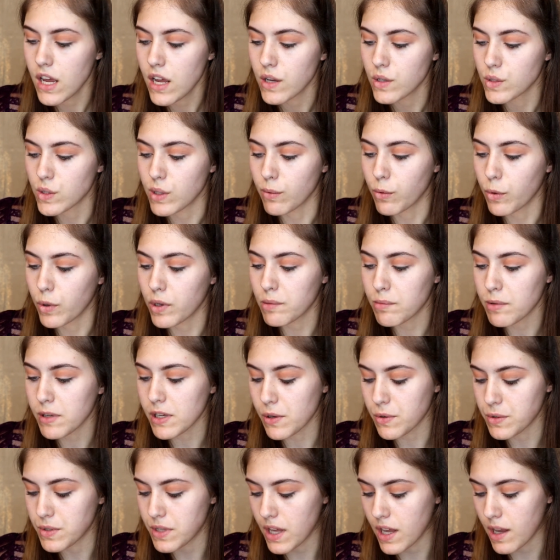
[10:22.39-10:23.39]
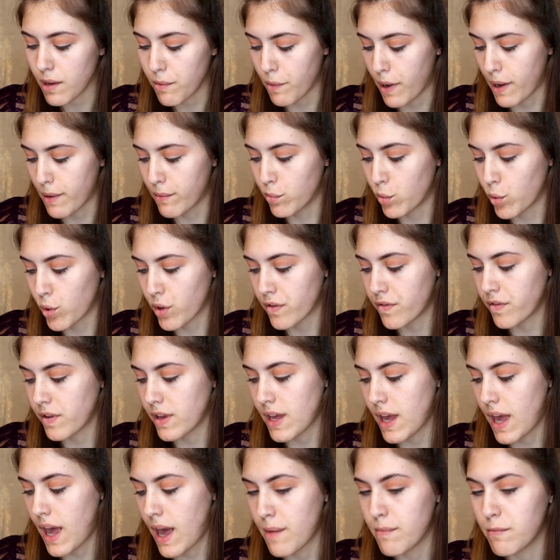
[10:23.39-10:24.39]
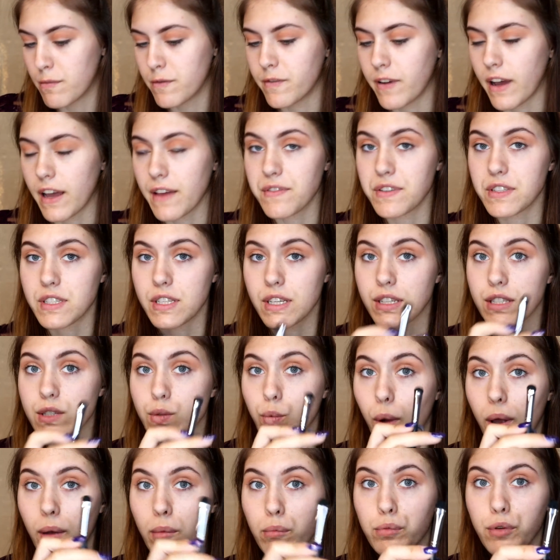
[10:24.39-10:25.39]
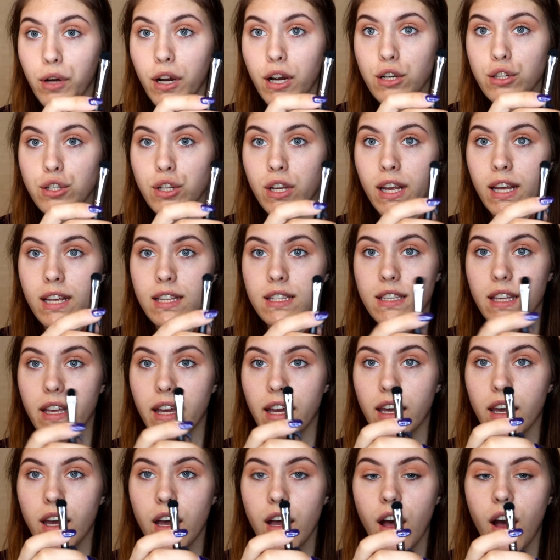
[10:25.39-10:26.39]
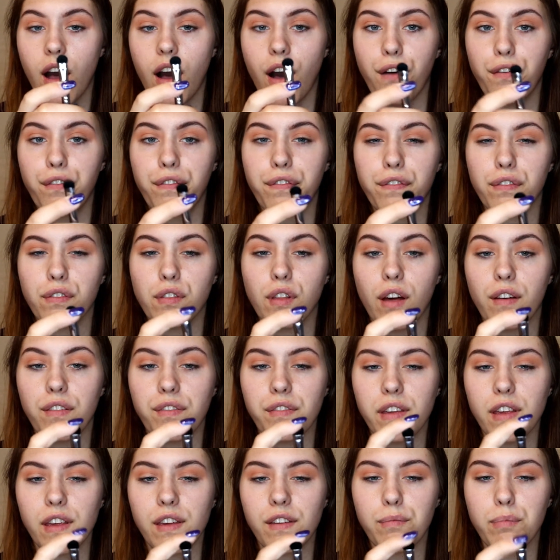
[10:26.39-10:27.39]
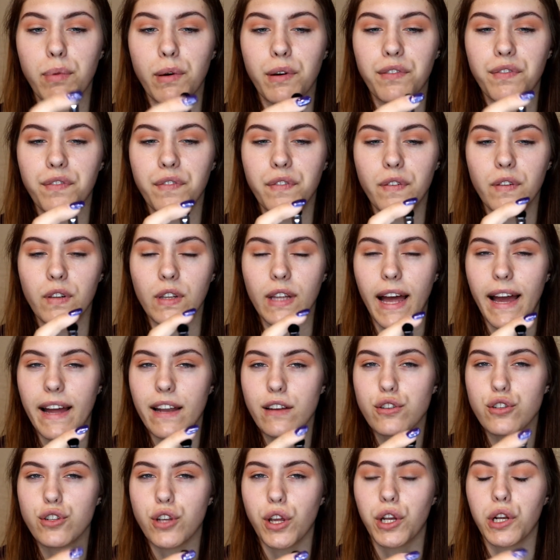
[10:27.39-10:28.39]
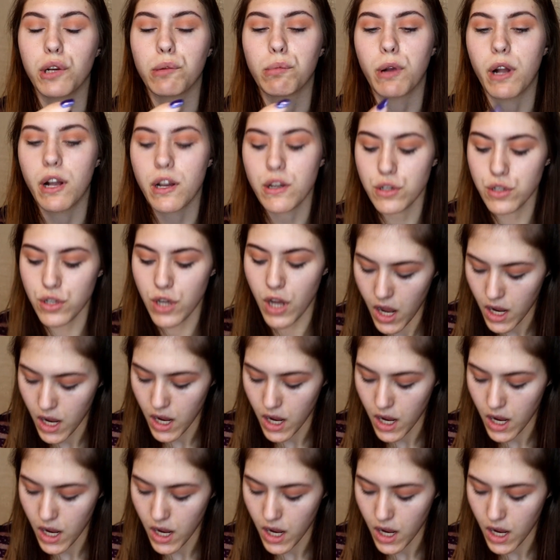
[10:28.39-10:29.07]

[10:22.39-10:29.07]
So I'm going to be using my Morphe M561 brush. It's like a fluffy but flat shader brush.